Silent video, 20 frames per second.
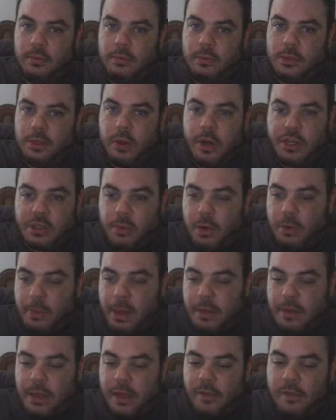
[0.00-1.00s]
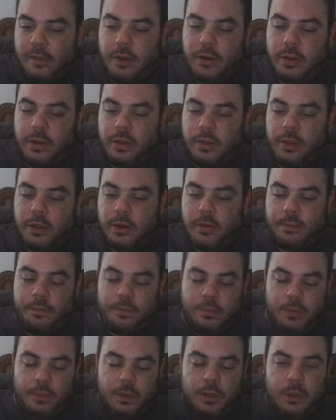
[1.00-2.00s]
So I just want to make that very clear.
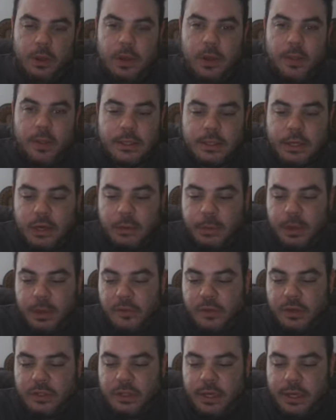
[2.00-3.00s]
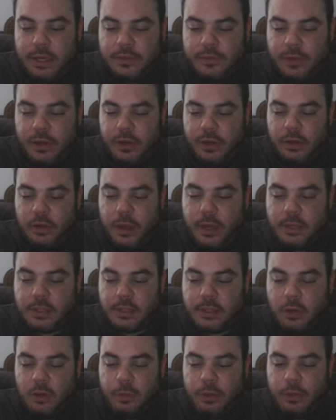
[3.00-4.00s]
That's going to be it for today's video, guys.
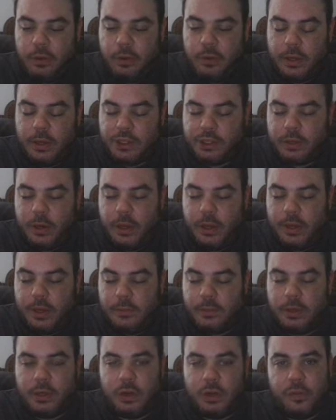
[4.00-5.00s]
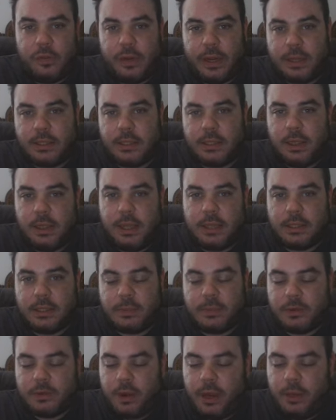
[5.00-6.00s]
I hope you enjoyed it. Don't forget to like and
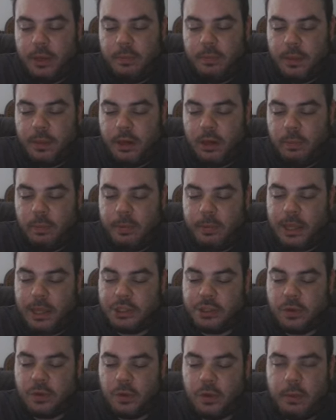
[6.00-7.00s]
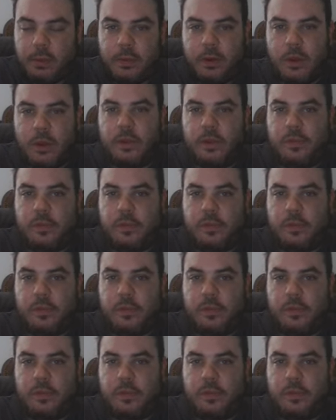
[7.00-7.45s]
subscribe, and I'll be back shortly with another